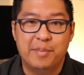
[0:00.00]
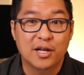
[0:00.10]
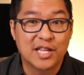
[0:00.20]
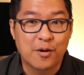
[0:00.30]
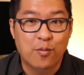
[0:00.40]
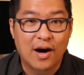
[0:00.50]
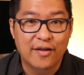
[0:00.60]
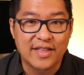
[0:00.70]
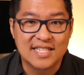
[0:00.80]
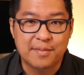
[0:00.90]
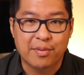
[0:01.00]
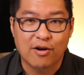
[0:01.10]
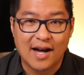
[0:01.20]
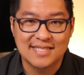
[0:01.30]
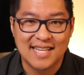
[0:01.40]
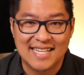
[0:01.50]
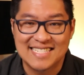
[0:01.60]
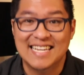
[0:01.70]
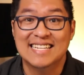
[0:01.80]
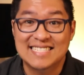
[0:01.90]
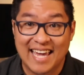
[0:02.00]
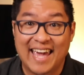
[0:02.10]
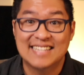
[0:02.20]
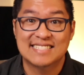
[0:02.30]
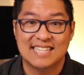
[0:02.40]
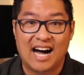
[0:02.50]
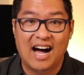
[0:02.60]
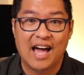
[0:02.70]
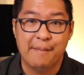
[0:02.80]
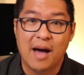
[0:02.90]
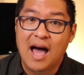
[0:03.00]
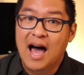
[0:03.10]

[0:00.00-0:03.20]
Building wealth is a process. It takes time.